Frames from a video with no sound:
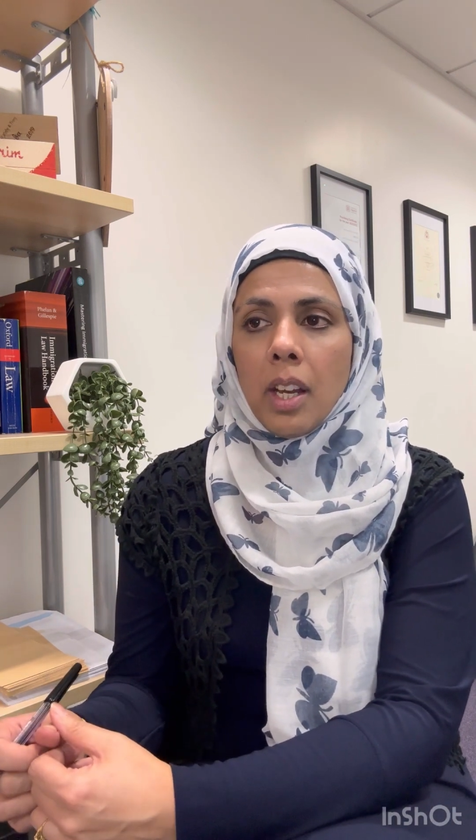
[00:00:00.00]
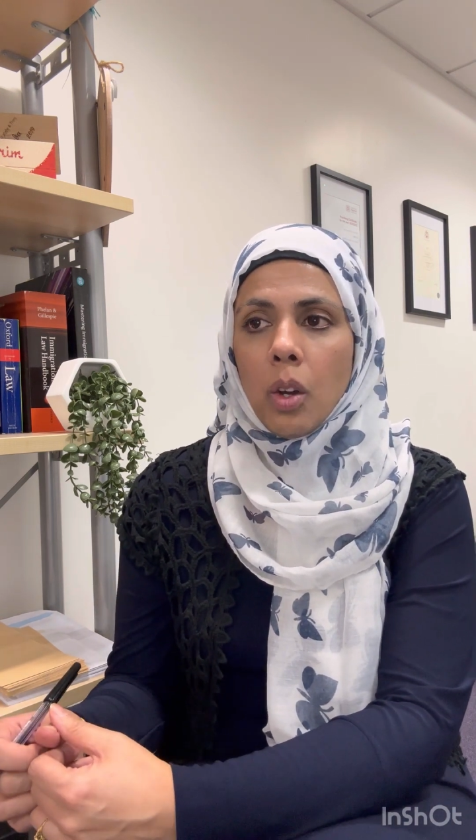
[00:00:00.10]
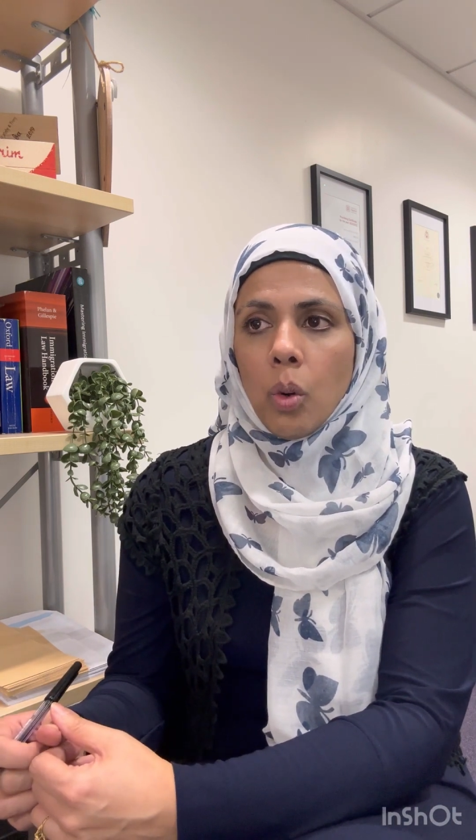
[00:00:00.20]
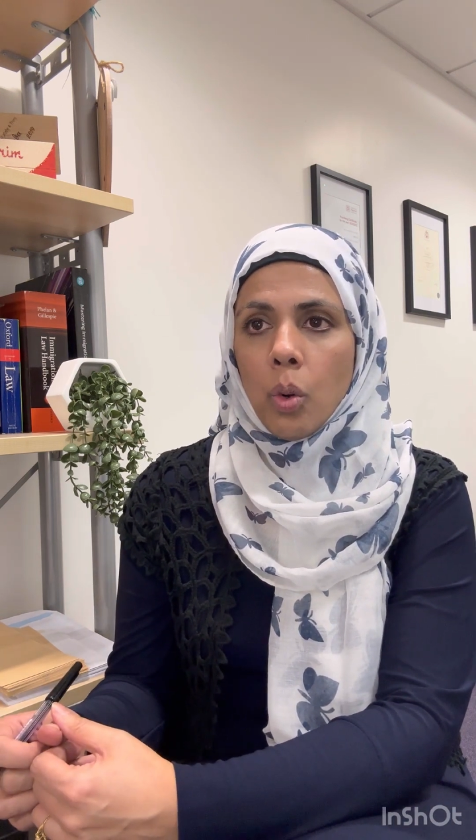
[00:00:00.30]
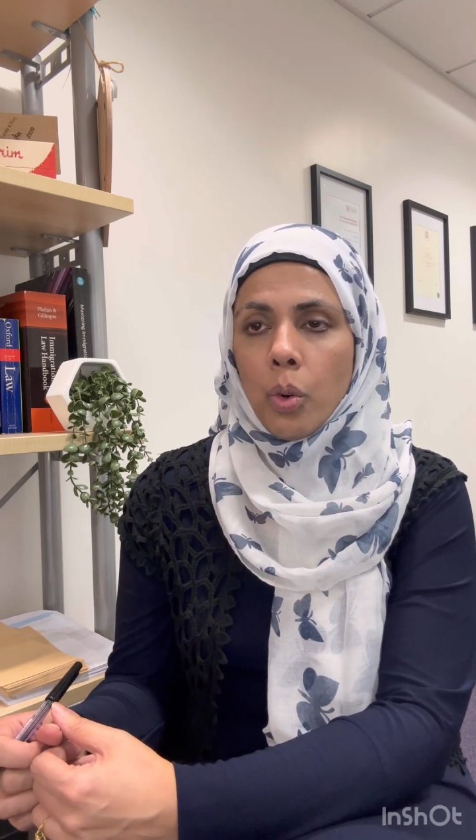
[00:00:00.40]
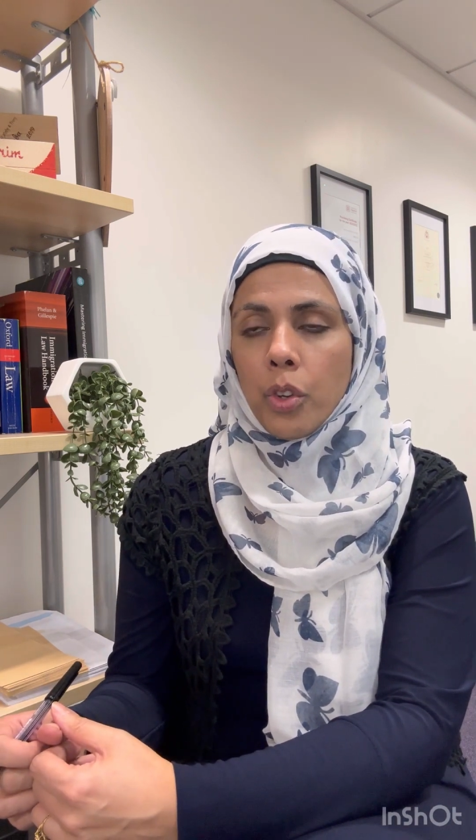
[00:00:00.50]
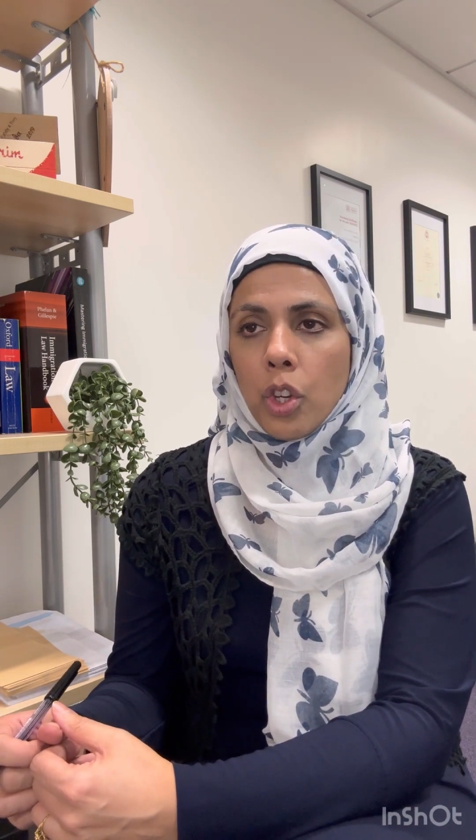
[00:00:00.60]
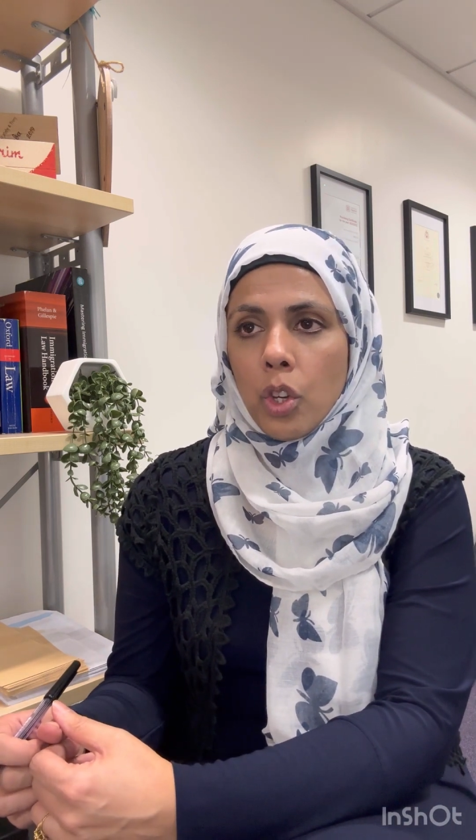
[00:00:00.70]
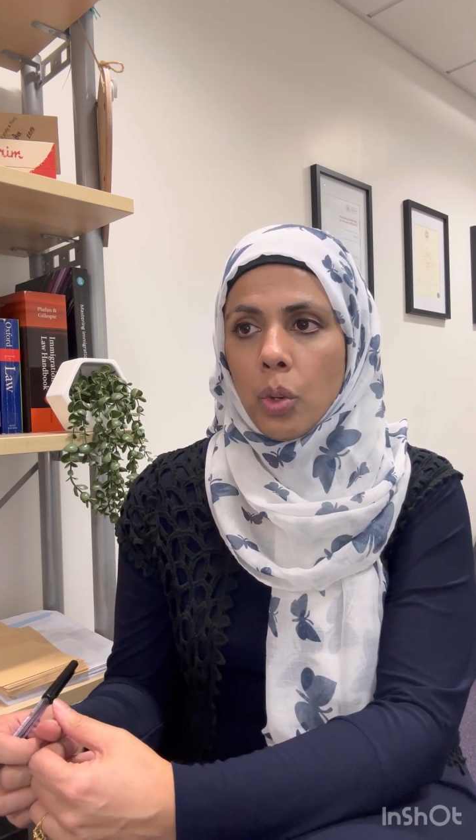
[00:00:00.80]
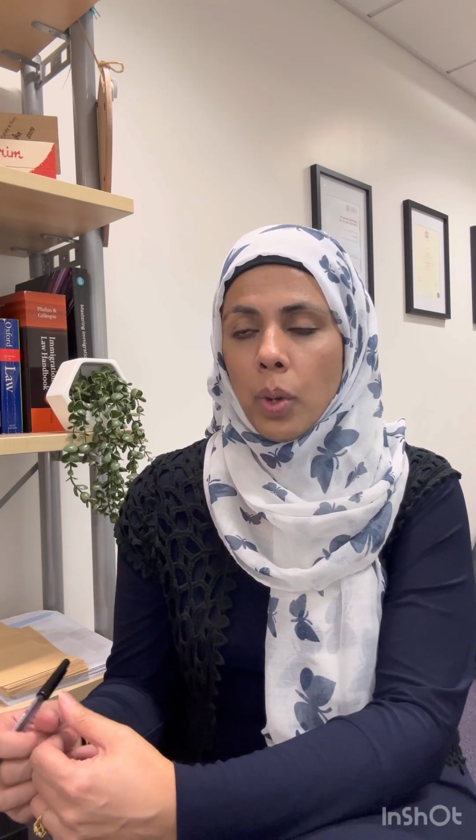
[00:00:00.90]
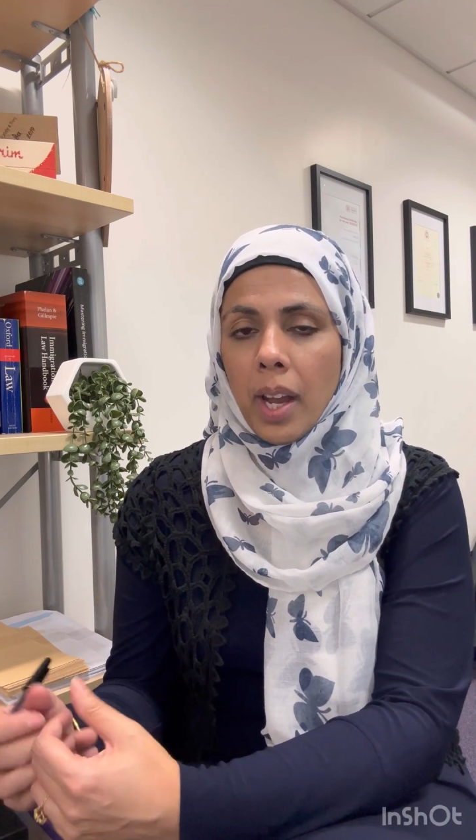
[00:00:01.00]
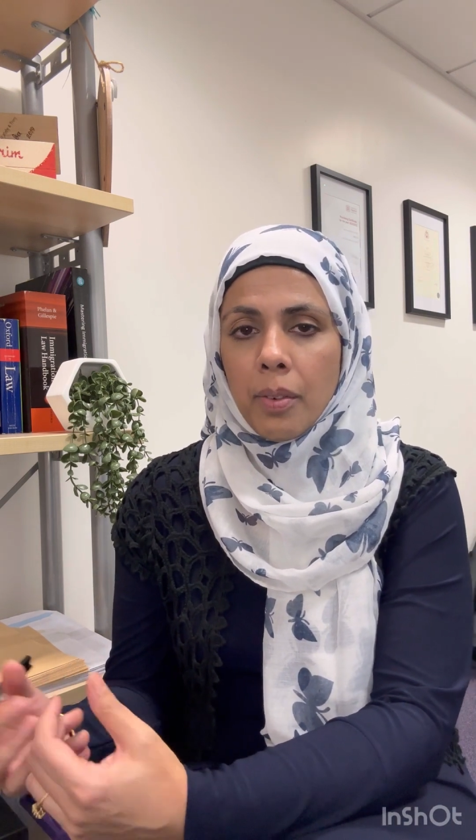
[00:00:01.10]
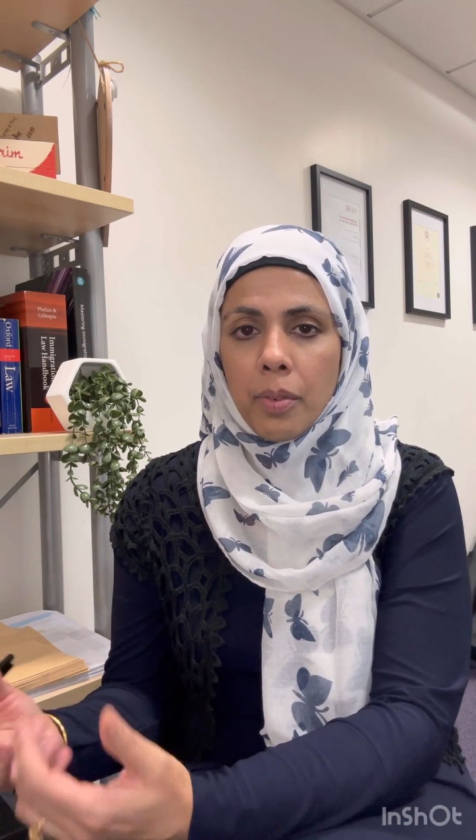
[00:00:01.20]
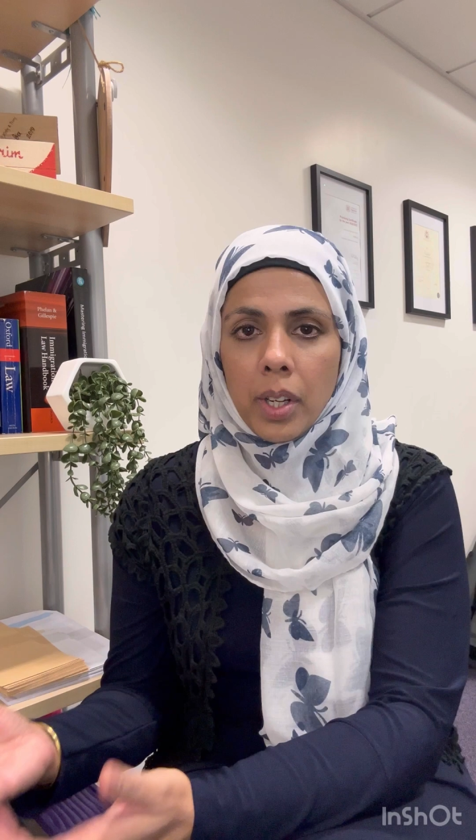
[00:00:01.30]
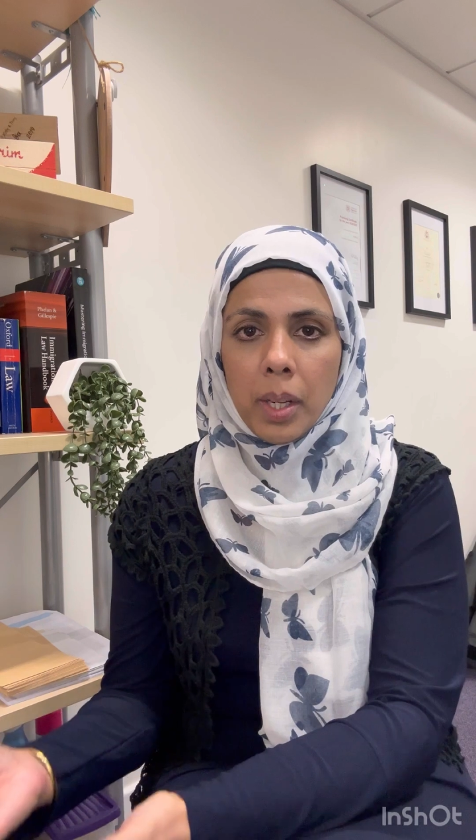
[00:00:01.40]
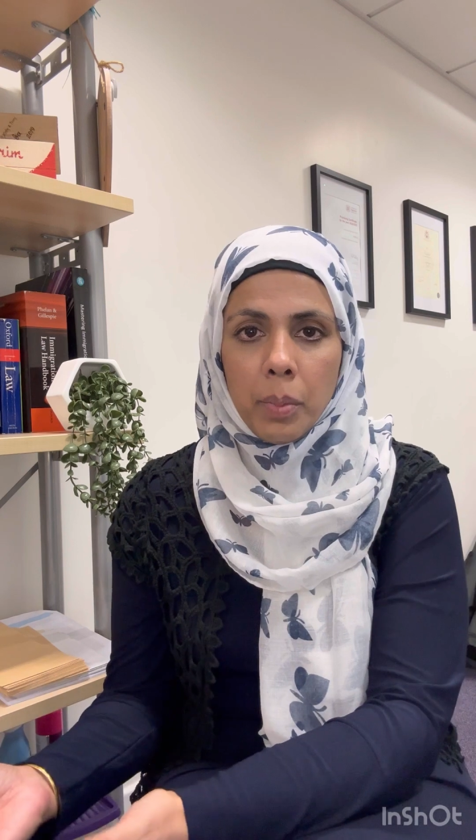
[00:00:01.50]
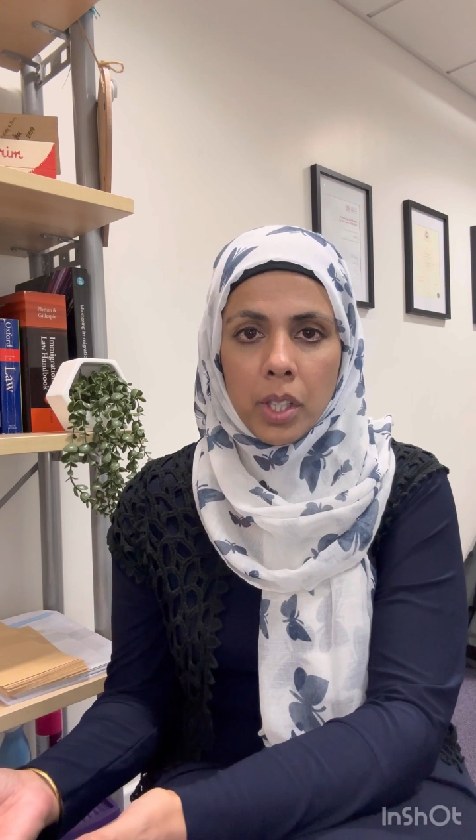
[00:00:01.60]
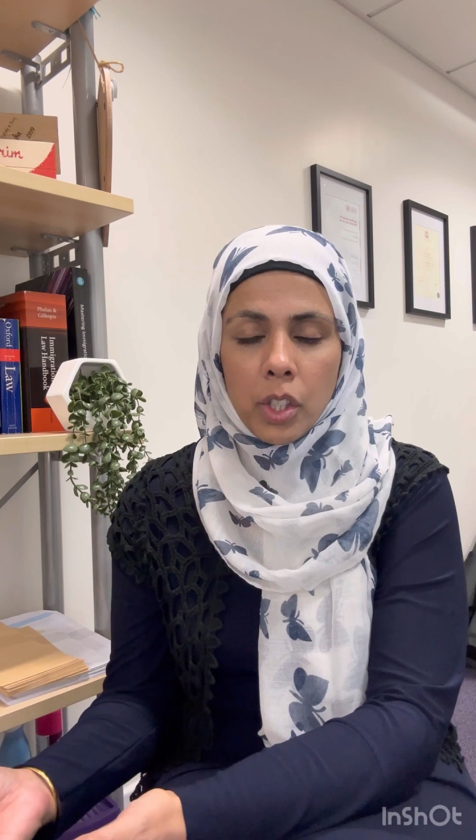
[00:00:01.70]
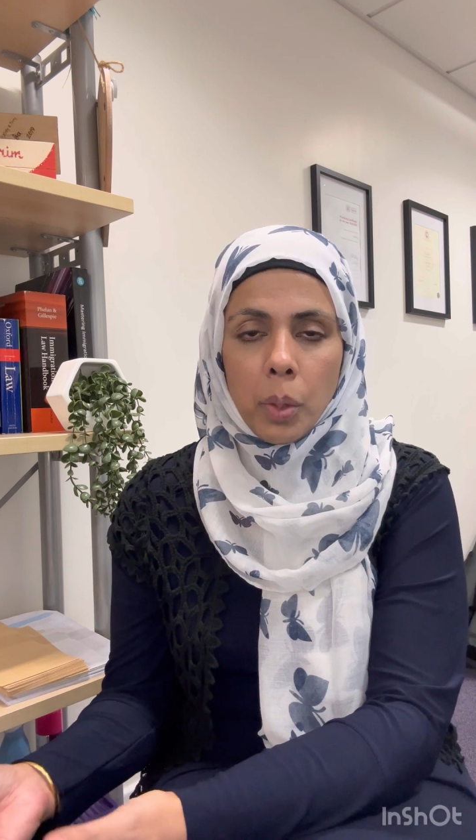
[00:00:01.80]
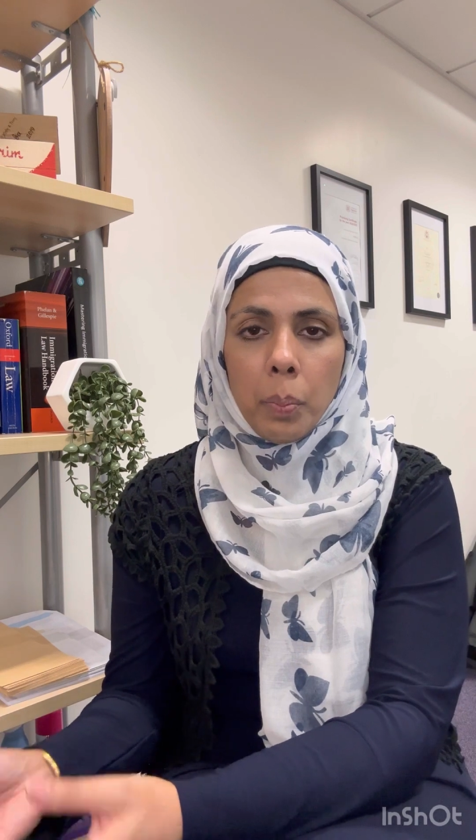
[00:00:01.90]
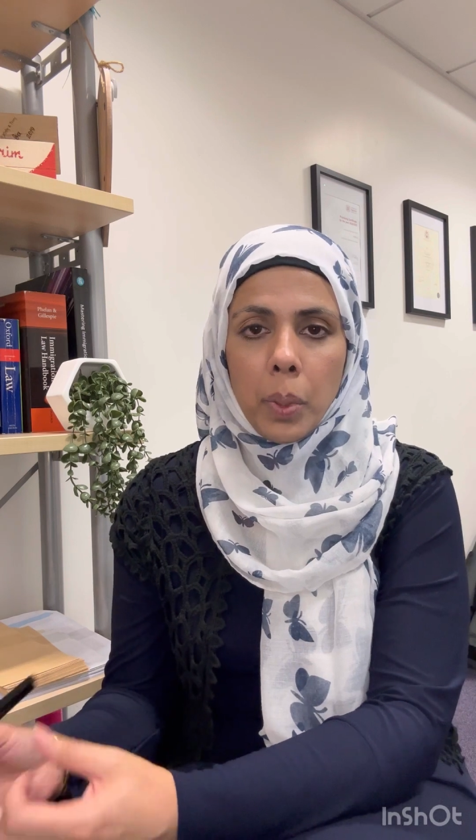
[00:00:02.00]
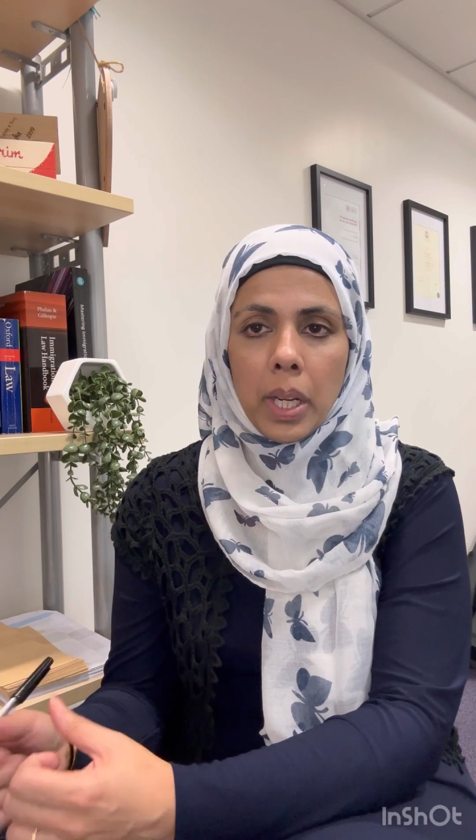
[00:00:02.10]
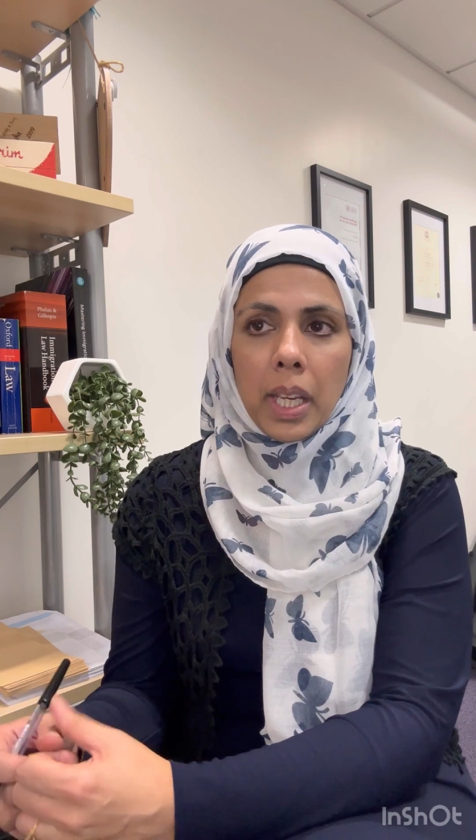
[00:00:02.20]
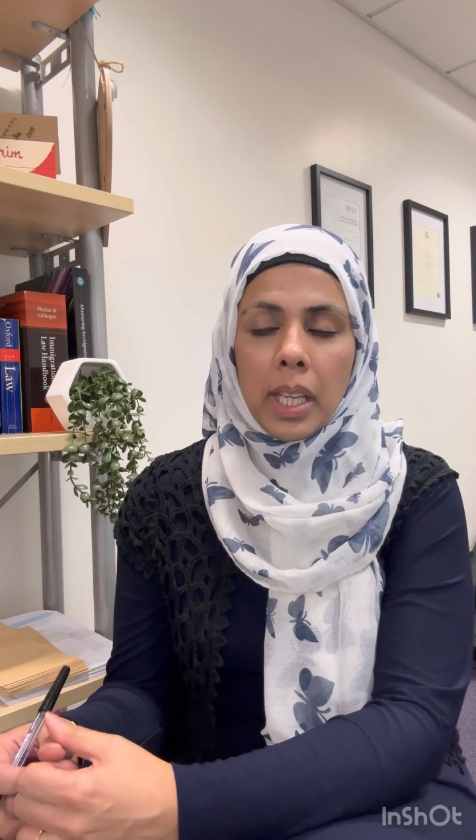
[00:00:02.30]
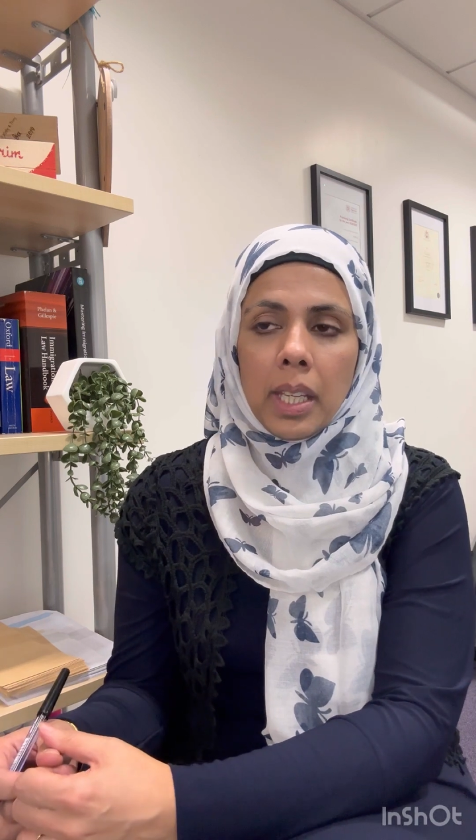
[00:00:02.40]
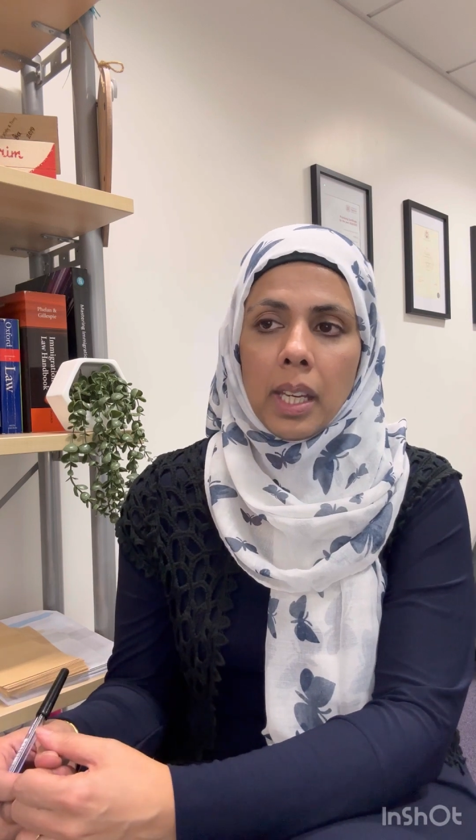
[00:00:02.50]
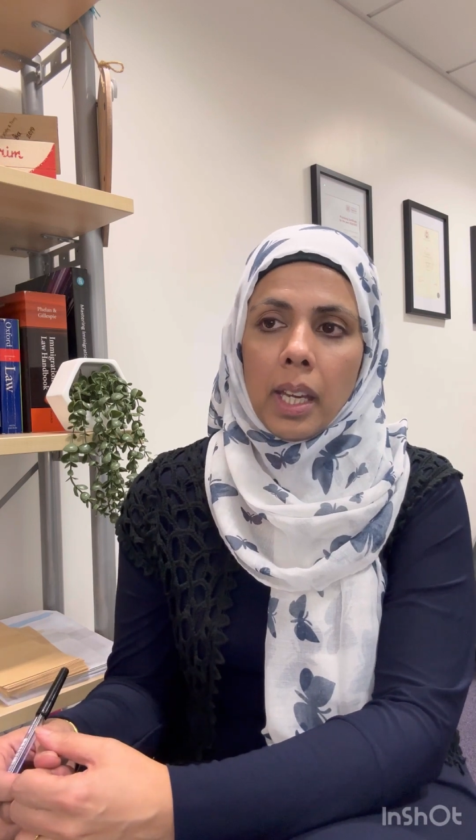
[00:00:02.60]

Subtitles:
or you have a limited company